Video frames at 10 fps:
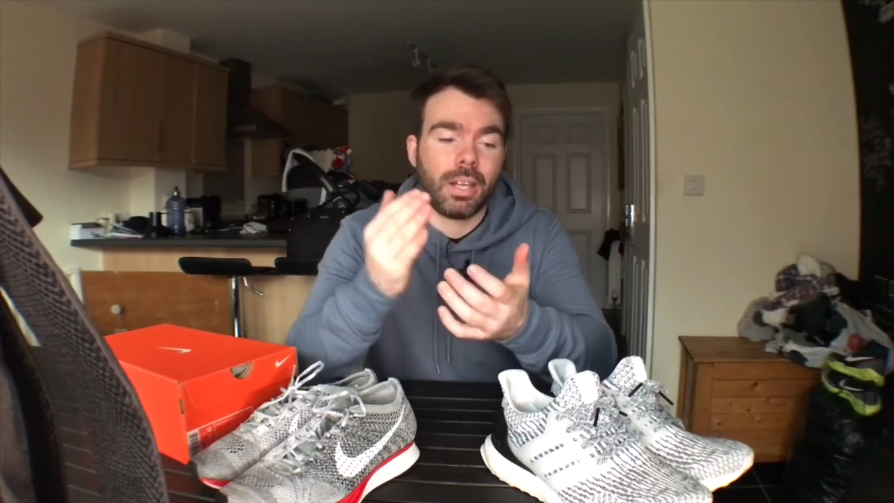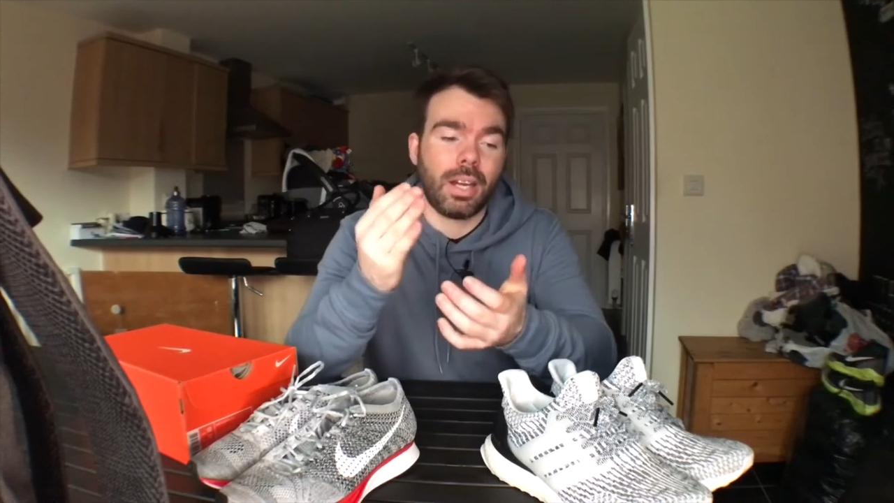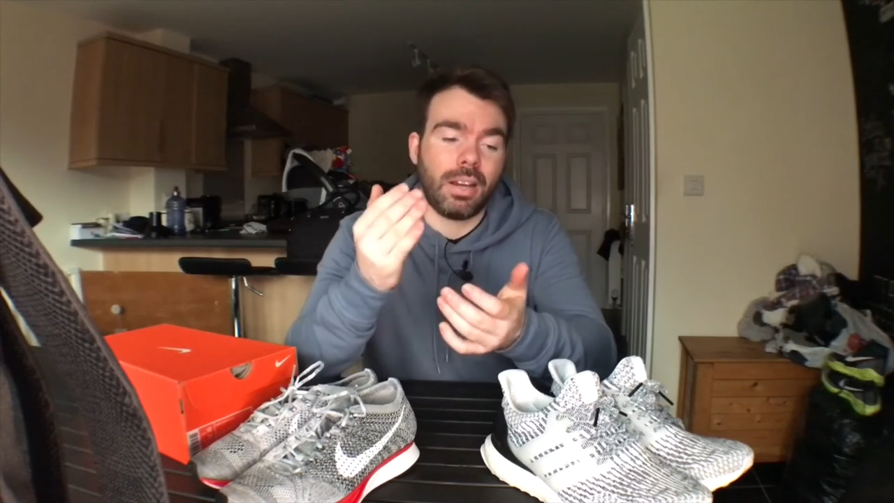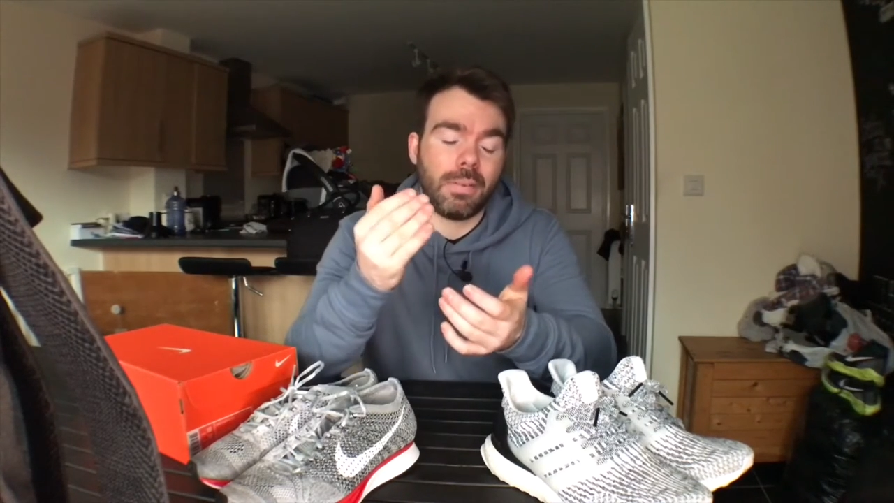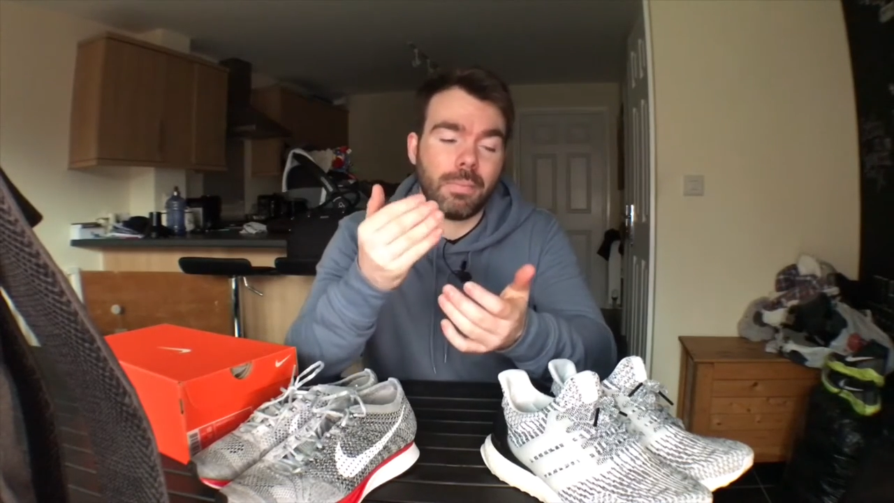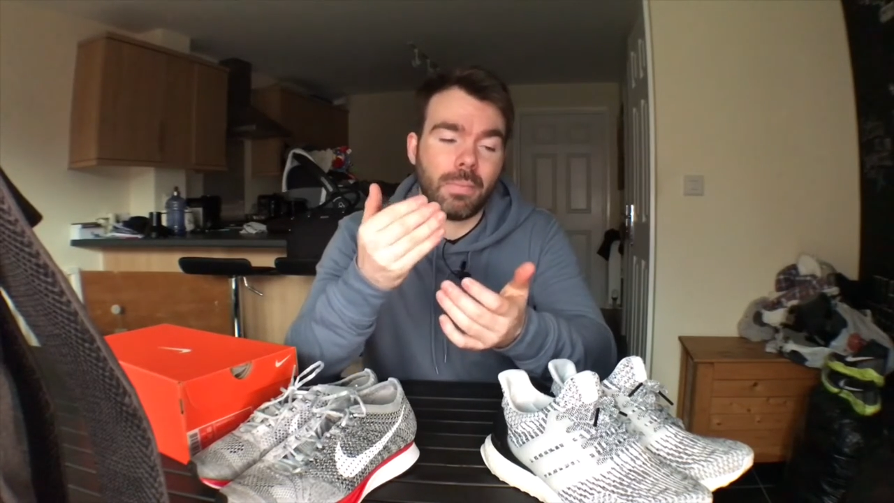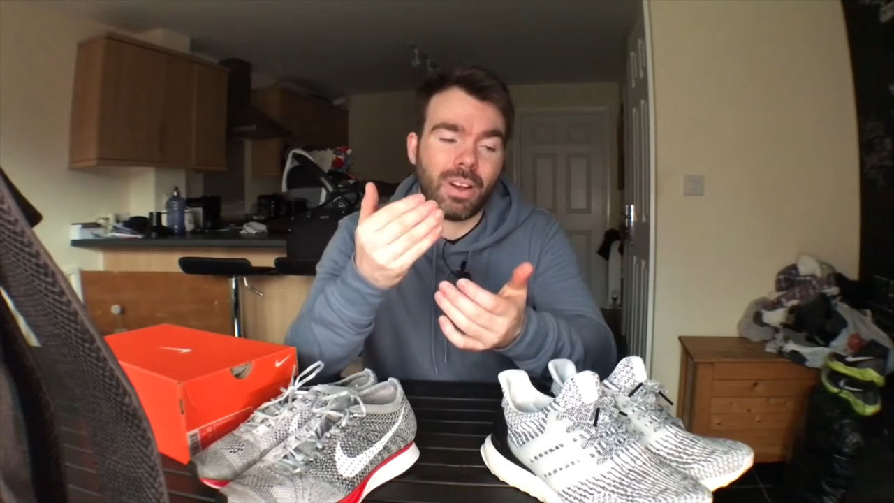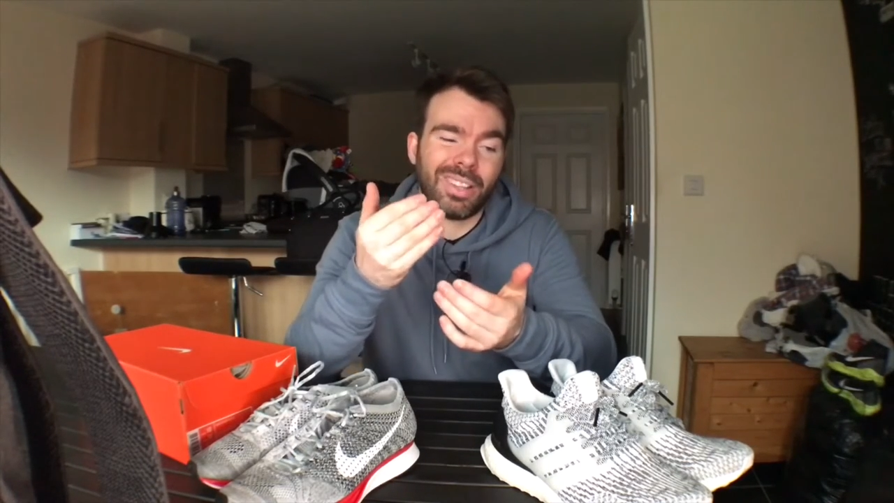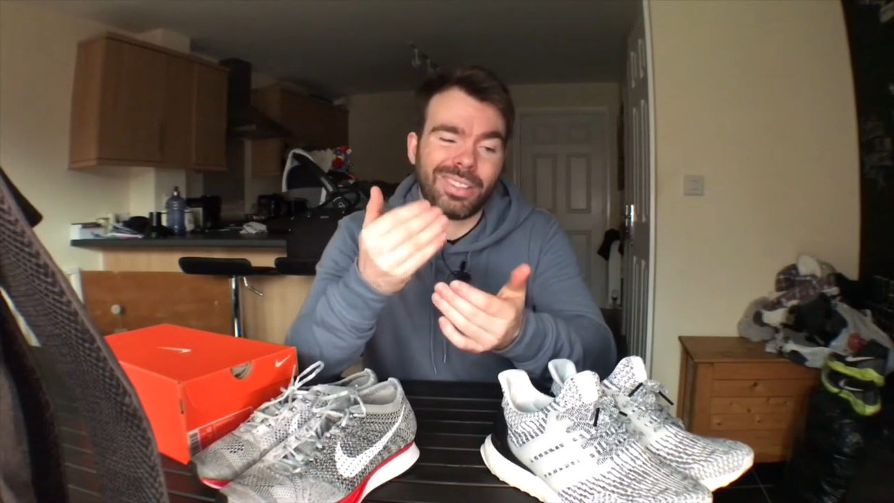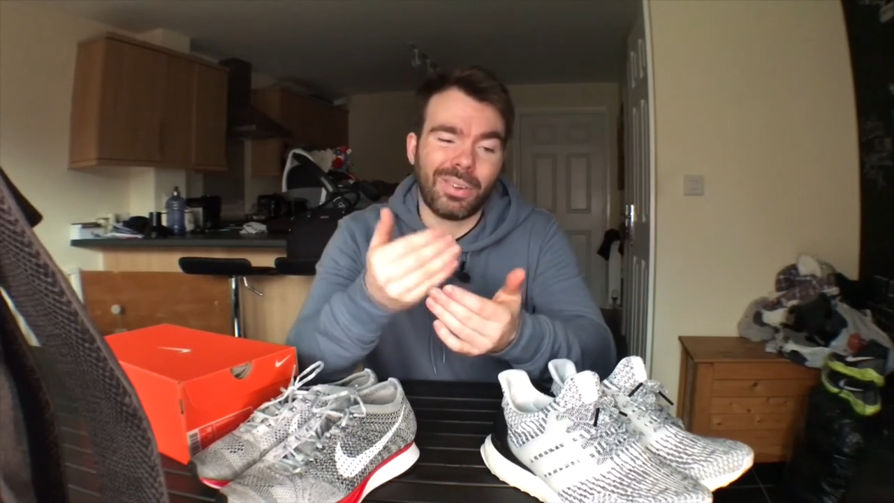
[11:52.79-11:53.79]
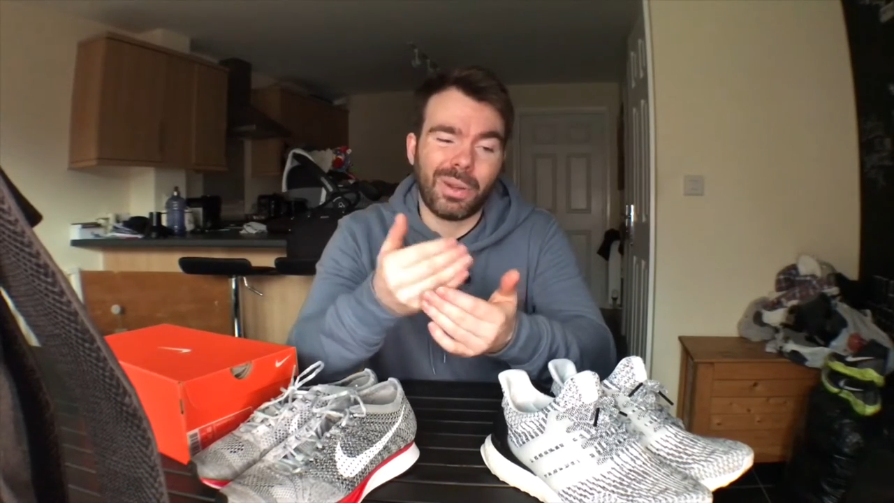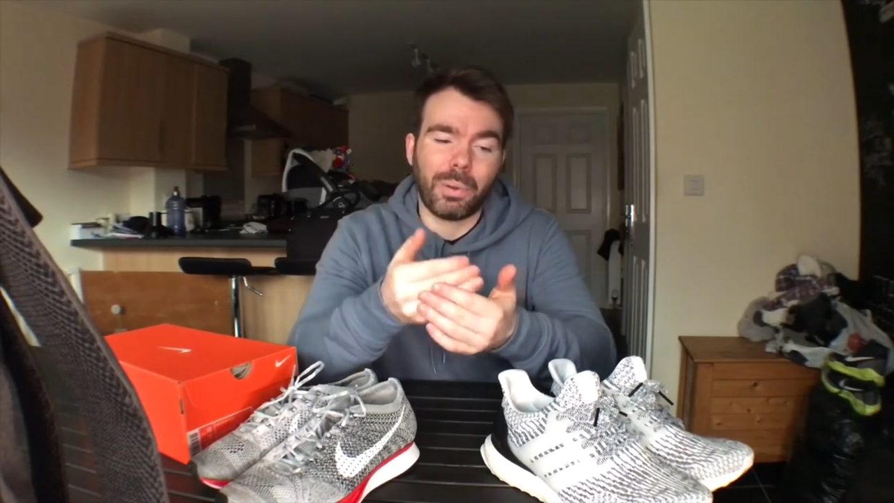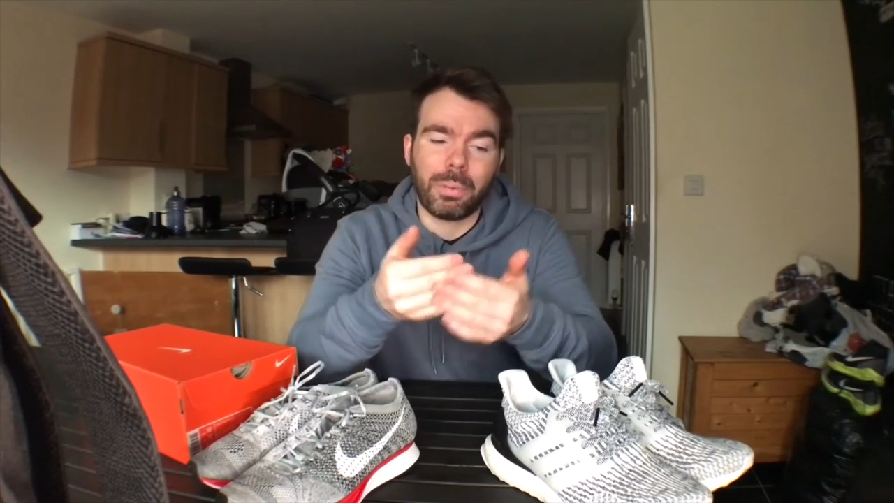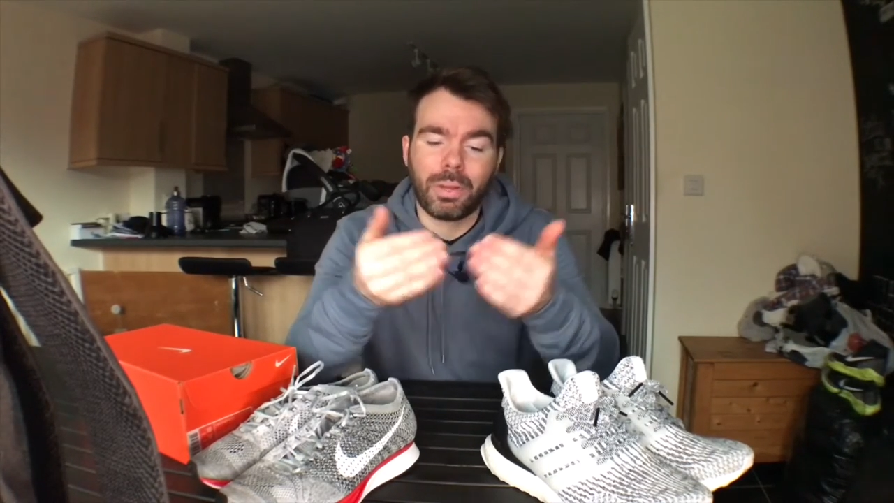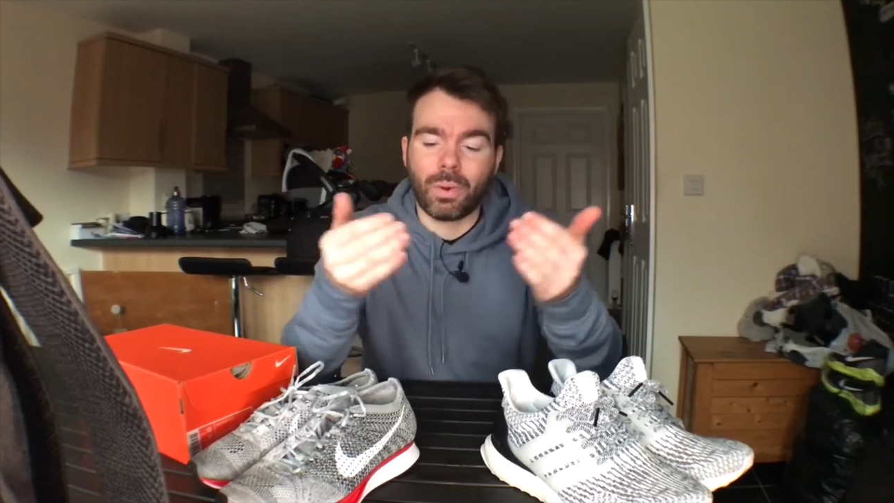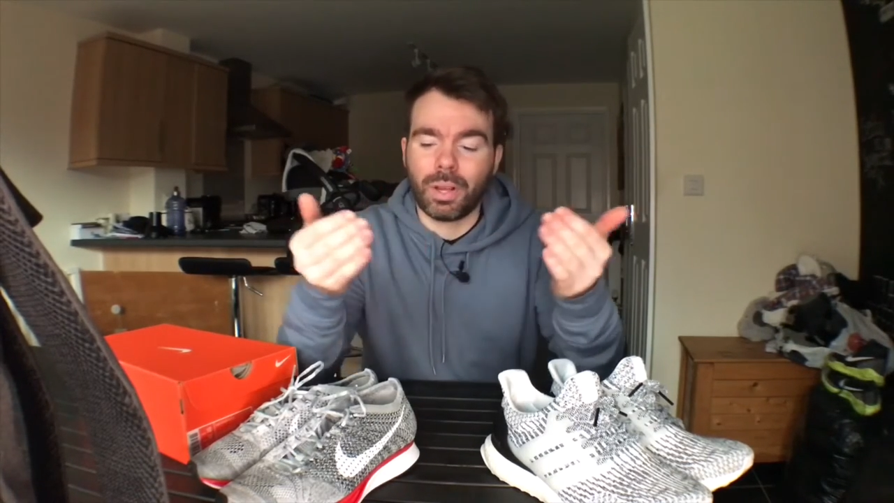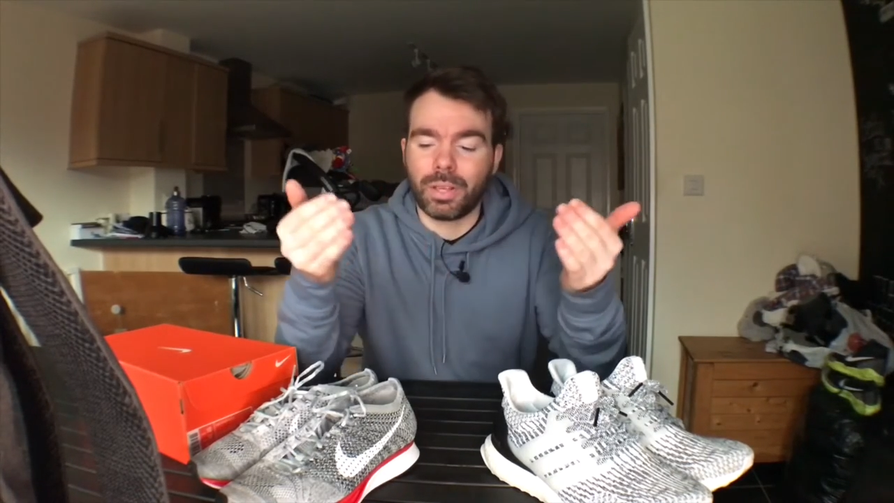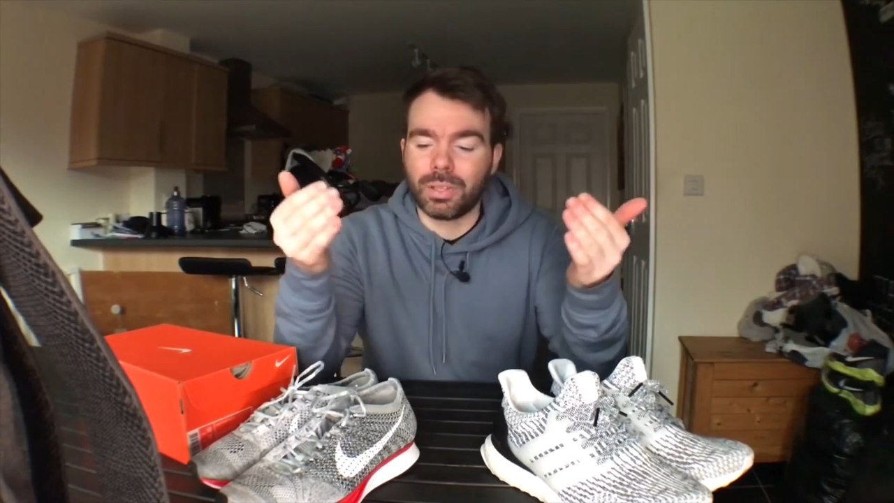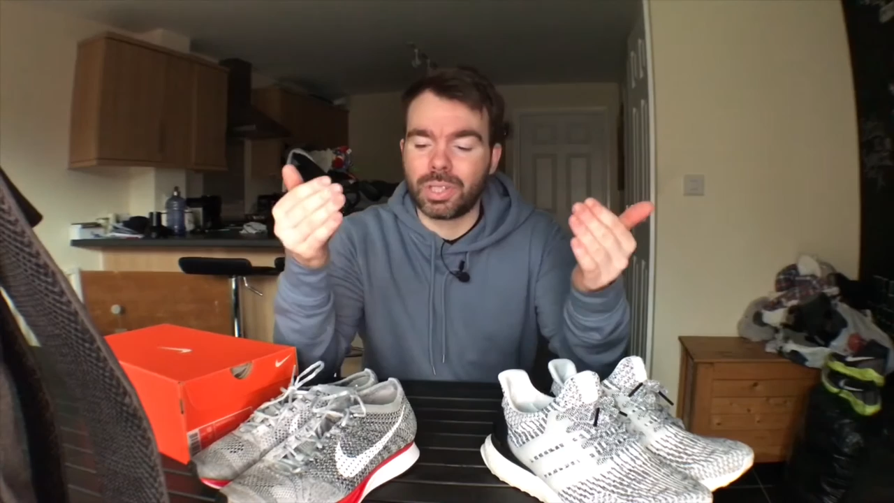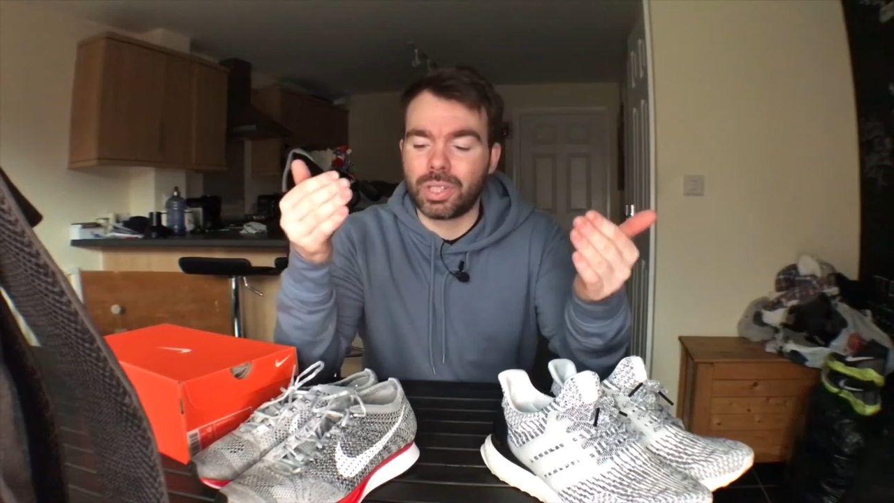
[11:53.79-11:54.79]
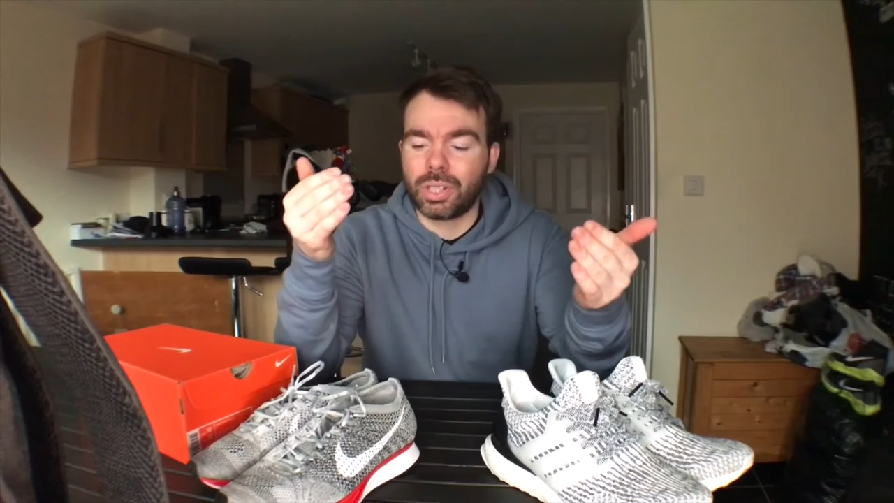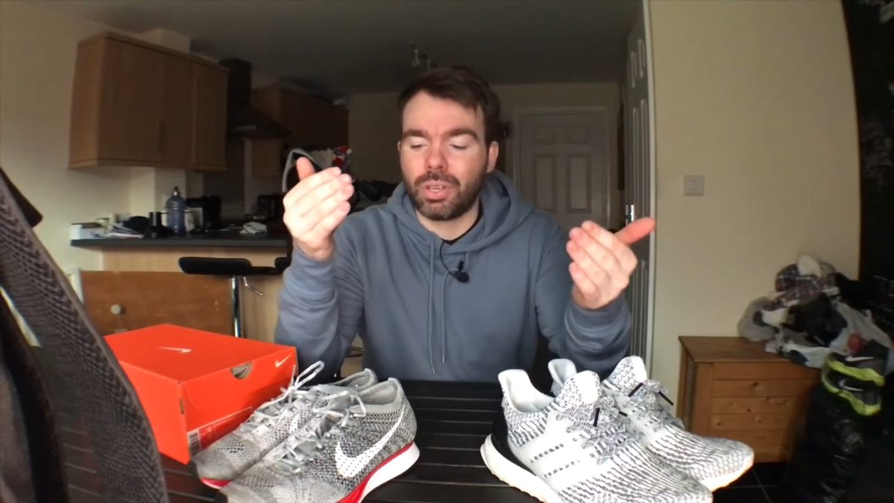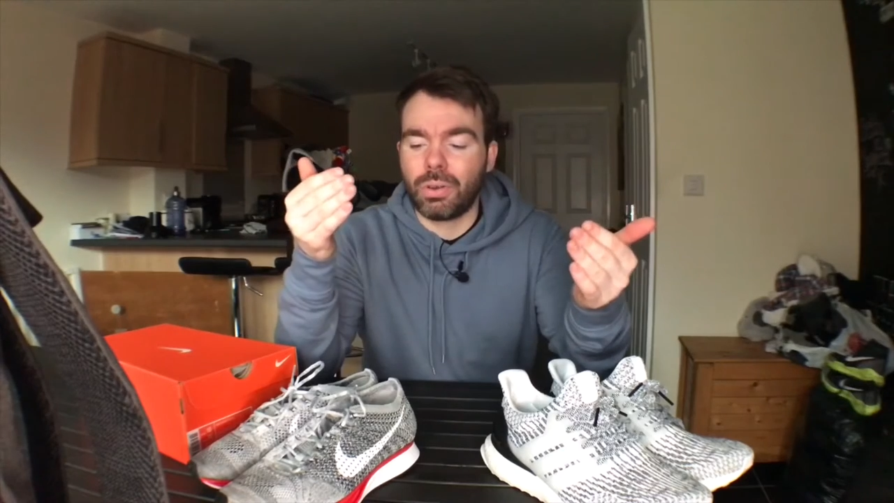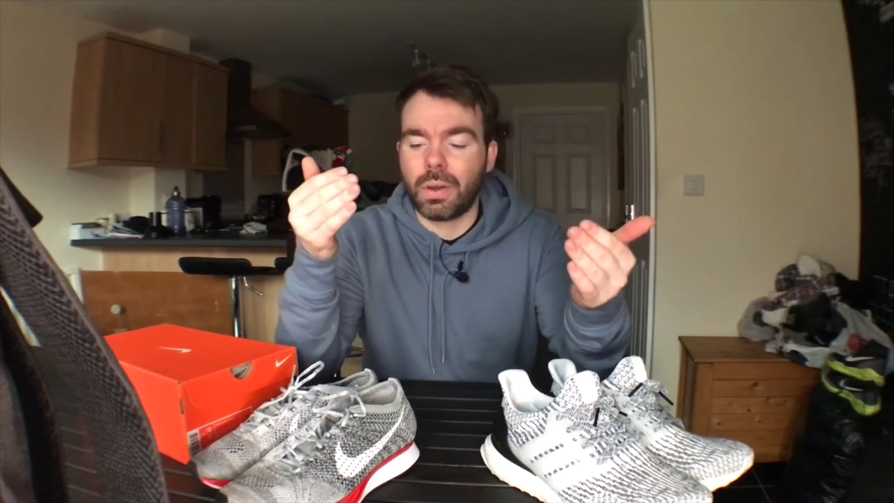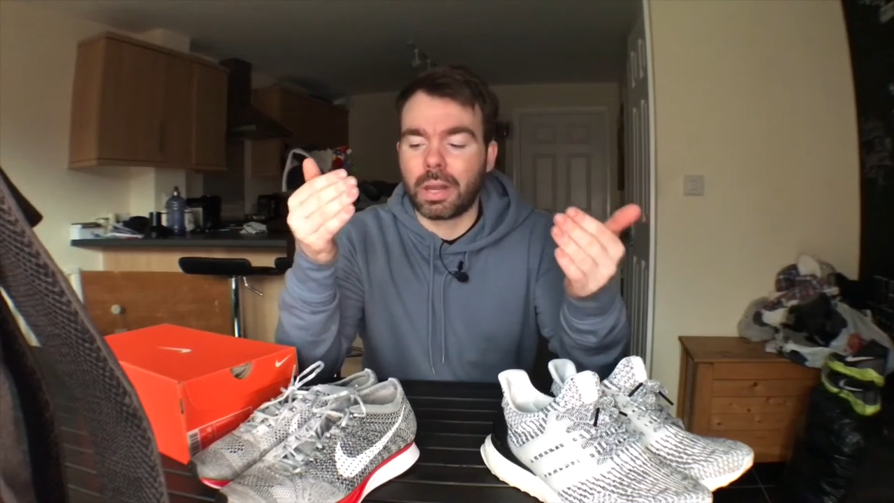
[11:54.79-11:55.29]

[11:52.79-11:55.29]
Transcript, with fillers: Um, I thought it would be quite good to do